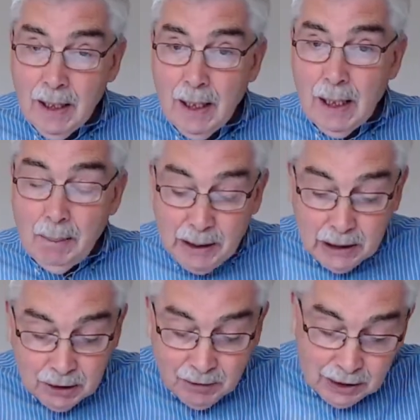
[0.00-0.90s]
uh, because
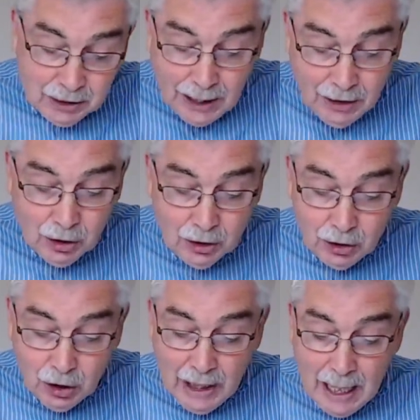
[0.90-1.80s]
of the attention that
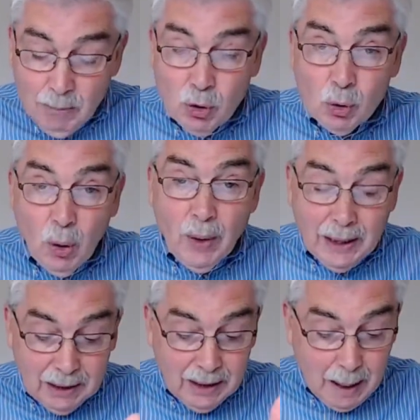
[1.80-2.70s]
she kept drawing
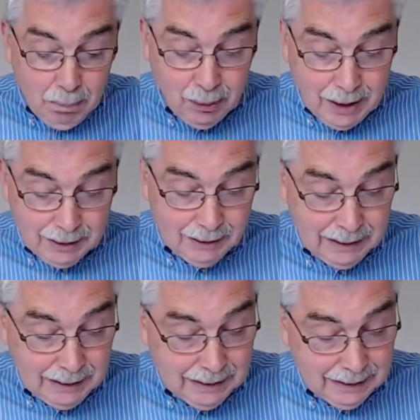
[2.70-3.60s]
to their presence
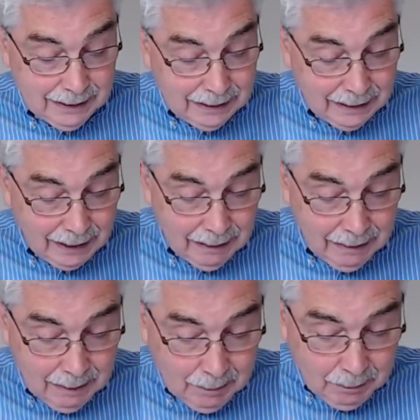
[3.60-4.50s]
in the city.
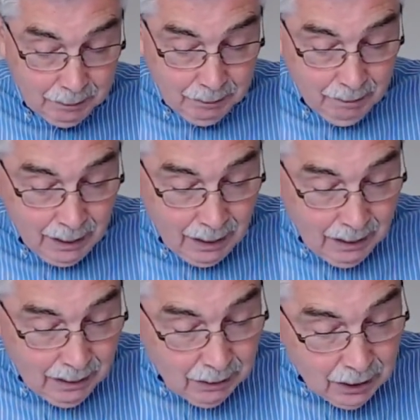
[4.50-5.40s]

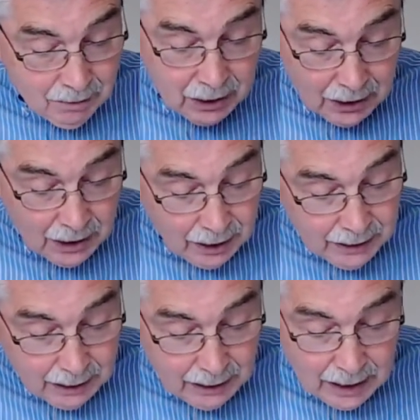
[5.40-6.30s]
Look at verse
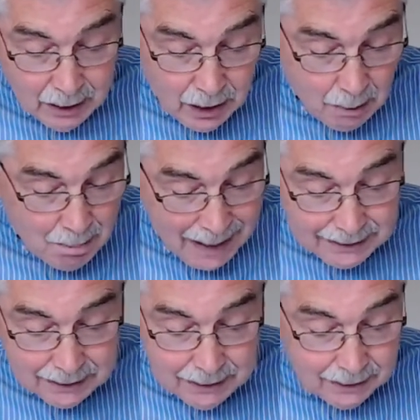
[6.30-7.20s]
19. Her, her
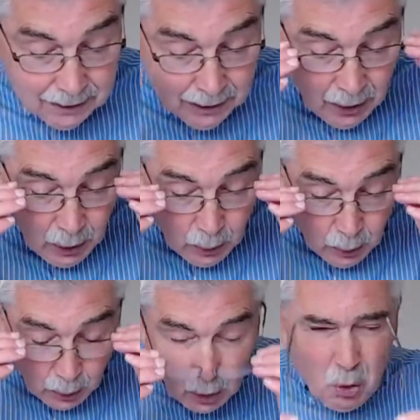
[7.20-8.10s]
masters,
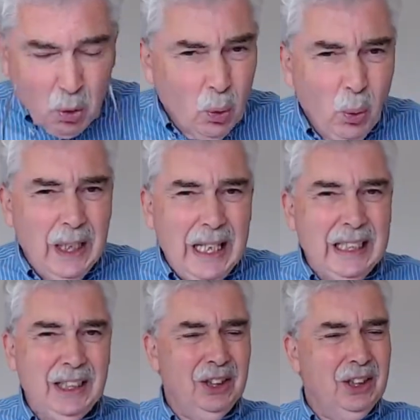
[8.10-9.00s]
who cruelly and
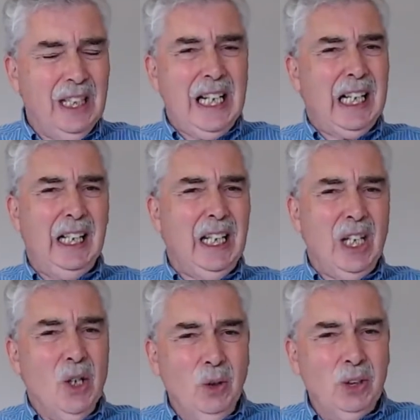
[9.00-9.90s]
cynically
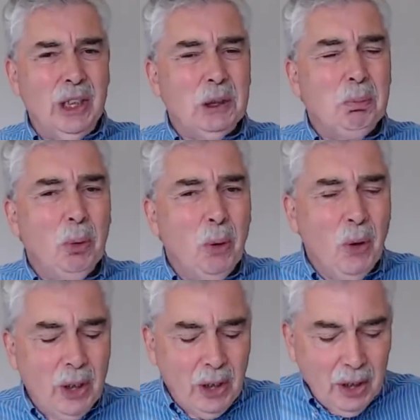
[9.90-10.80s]
used this poor
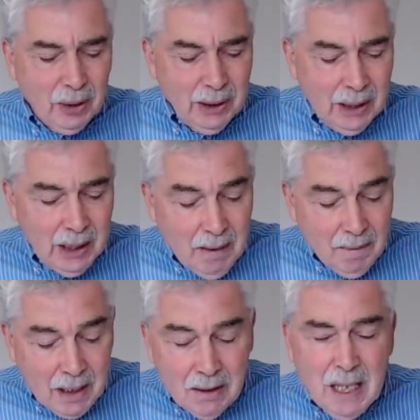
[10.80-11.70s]
girl,
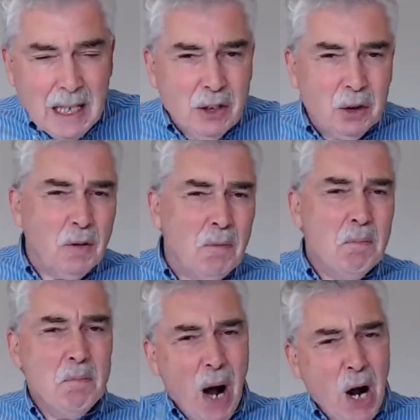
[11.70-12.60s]
uh, then sort of
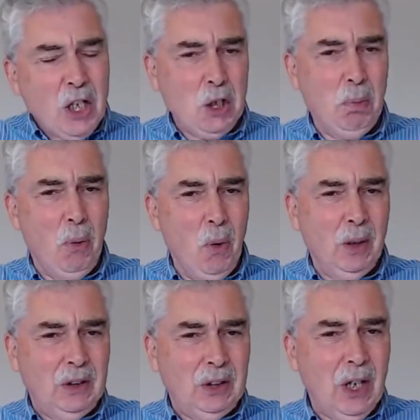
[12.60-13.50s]
mugged Paul
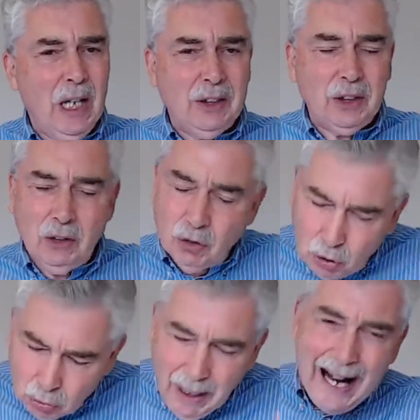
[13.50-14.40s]
and Silas and
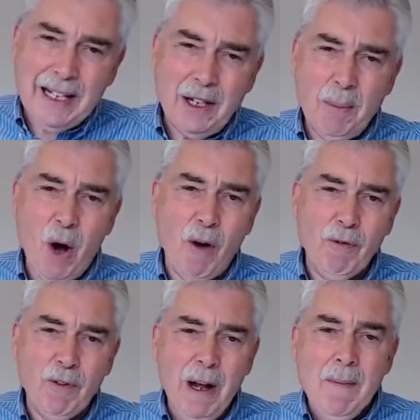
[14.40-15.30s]
dragged them off
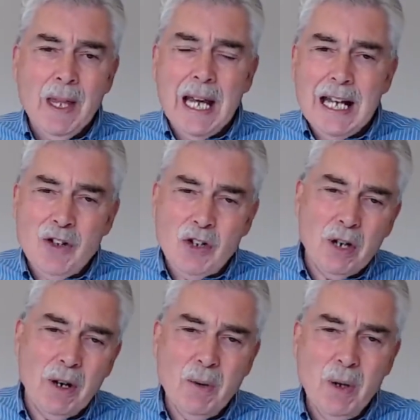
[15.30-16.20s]

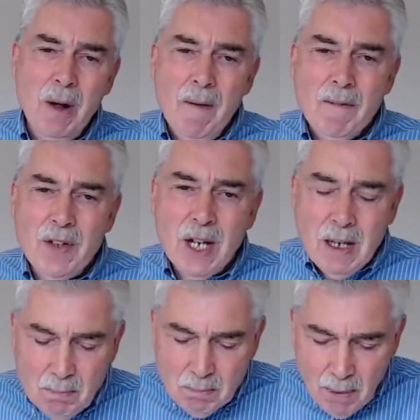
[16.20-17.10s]
into the
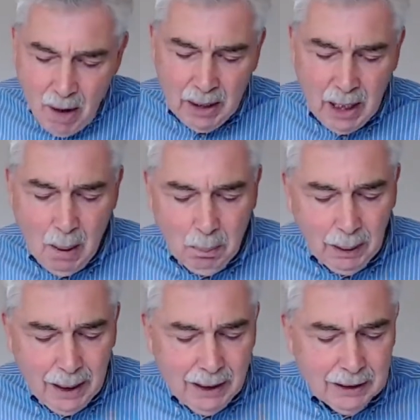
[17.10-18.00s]

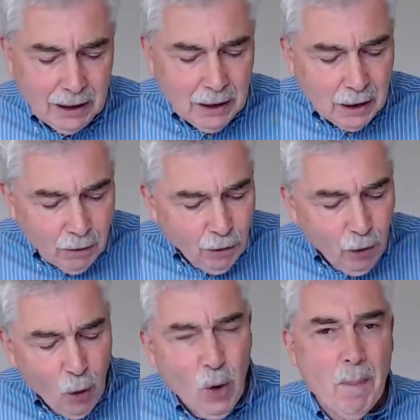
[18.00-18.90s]
marketplace, into the
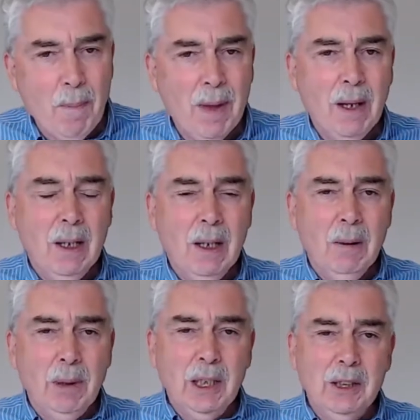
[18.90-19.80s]
forum,
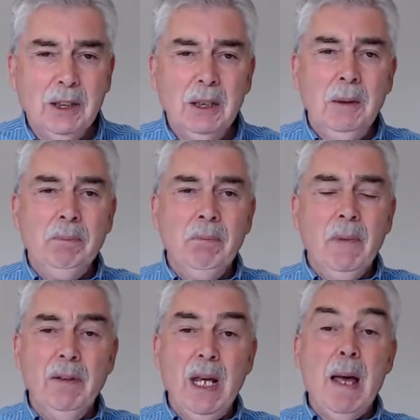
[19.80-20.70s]
because
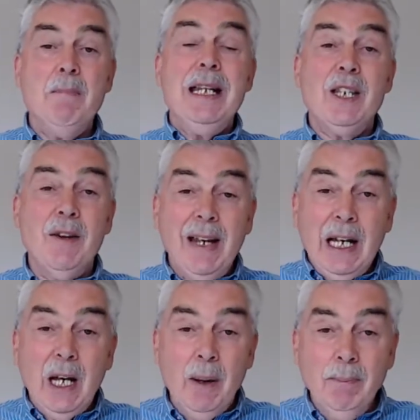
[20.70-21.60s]
their means of
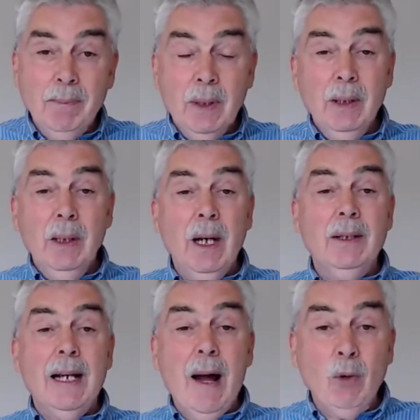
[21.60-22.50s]
income had
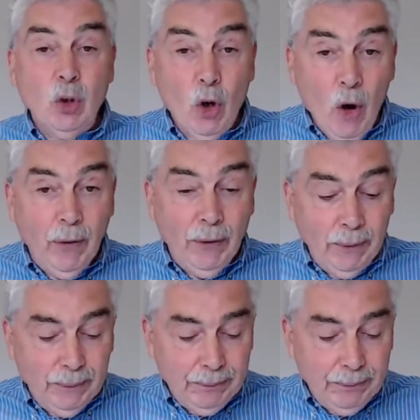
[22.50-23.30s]
now gone.